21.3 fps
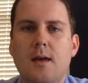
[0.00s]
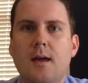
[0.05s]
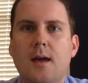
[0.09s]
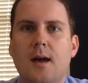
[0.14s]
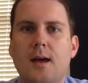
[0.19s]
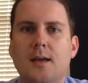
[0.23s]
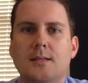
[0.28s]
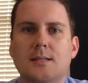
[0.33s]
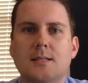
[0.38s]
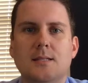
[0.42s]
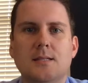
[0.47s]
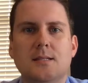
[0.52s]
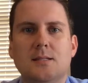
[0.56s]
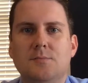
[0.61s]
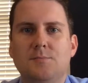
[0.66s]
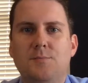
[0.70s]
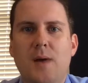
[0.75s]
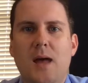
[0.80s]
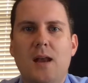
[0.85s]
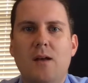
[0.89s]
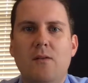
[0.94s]
guys, this is
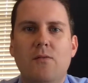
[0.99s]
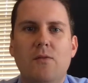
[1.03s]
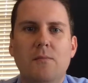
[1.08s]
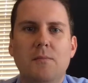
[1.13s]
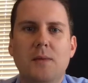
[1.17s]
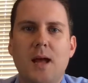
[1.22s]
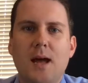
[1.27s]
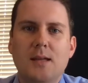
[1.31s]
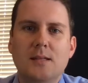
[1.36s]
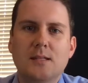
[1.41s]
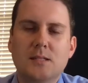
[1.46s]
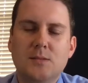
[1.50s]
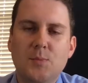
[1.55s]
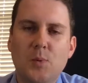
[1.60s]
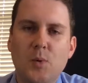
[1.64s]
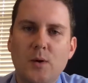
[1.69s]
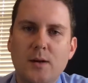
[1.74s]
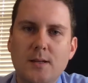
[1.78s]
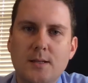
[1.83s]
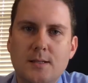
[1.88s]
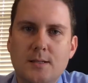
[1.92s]
Ben from Guidance
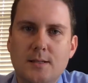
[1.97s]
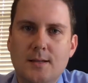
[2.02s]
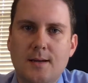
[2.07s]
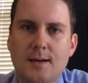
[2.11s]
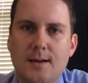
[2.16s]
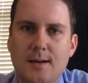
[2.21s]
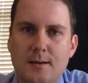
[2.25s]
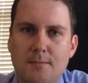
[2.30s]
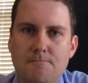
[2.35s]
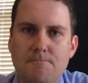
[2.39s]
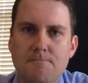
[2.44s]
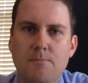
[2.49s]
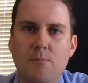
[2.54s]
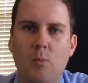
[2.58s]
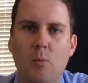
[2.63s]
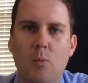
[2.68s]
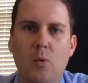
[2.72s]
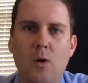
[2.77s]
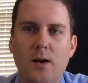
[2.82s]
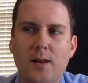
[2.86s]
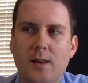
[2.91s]
Point.
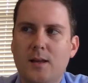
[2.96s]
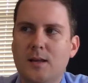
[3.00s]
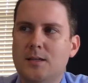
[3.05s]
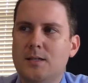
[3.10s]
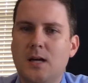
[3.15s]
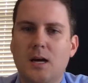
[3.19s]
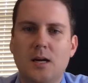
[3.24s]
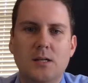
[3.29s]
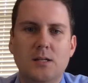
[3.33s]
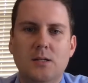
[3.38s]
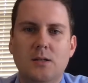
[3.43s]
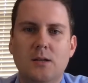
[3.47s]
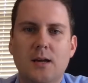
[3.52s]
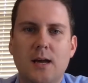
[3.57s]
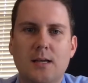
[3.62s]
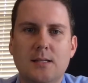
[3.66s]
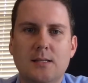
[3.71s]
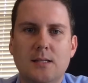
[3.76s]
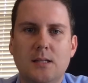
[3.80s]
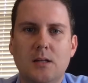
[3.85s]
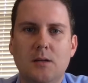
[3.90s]
Wanted to talk to you
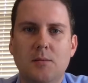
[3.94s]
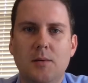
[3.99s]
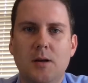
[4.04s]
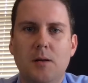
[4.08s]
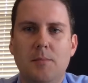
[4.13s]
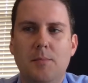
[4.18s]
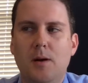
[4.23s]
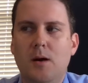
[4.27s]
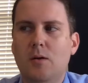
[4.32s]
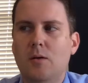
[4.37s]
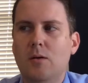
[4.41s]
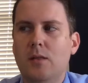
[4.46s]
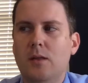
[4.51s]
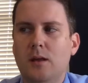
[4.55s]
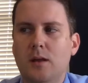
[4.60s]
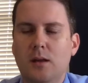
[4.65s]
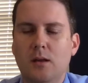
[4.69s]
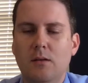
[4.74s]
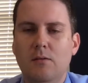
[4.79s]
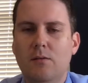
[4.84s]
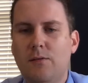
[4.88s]
guys a little bit about
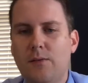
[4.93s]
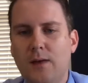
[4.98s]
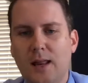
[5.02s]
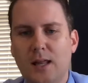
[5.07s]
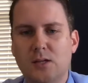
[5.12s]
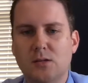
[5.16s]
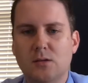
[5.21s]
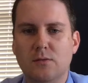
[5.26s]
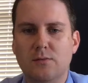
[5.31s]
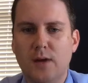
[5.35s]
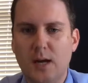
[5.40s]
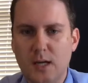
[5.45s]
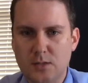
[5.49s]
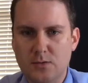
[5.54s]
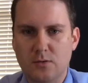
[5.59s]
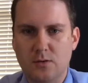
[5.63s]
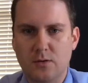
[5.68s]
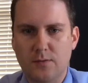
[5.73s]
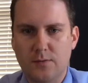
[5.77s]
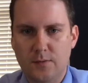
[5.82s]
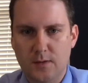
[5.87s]
the financial
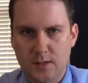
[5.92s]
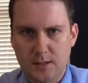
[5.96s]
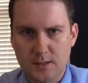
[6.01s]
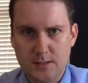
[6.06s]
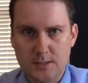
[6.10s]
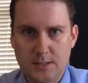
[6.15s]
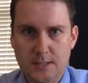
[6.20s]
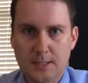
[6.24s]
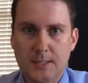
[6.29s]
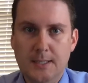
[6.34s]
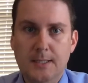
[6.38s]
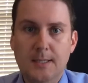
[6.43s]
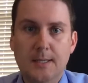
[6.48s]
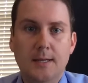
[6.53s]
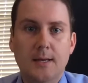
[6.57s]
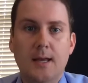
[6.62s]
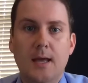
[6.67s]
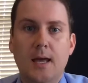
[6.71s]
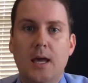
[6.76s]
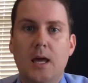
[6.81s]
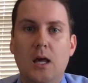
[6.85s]
advisory fees
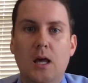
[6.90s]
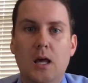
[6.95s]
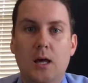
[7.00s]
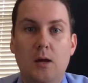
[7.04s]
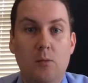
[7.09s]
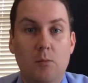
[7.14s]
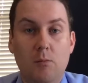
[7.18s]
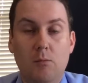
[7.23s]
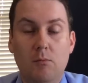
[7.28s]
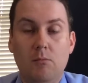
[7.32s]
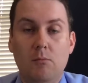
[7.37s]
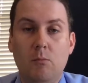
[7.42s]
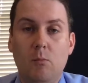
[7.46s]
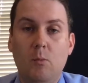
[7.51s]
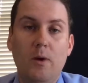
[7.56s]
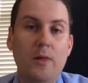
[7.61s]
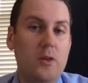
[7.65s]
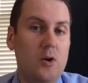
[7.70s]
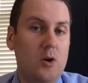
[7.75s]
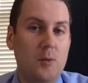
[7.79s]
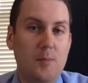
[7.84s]
and
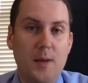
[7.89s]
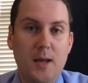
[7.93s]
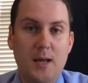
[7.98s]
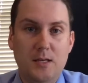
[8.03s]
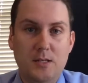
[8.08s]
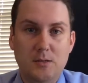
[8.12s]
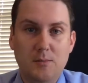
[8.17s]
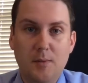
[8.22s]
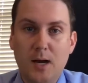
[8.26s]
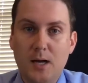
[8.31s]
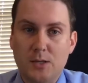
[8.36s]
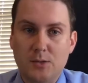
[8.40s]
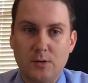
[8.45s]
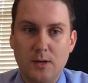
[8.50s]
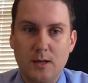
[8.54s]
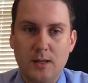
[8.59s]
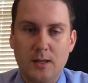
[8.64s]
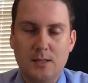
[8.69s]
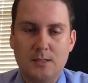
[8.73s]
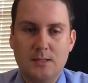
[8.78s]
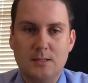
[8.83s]
whether you're paying too much.
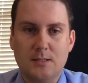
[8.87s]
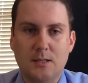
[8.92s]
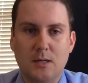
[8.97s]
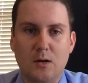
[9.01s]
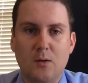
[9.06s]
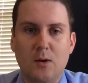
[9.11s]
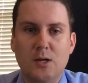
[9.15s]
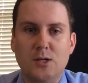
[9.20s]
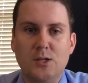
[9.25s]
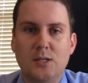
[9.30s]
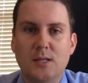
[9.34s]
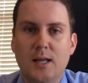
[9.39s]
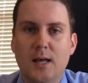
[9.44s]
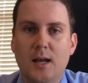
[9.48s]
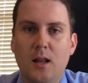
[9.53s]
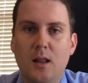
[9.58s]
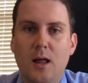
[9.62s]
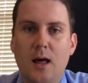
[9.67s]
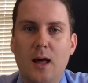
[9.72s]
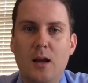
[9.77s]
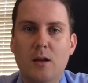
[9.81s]
Right, this is a question
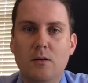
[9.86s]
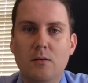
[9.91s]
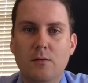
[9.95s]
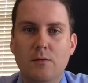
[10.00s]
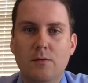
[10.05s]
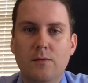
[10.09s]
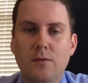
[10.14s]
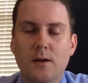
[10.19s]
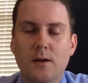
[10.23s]
that a lot of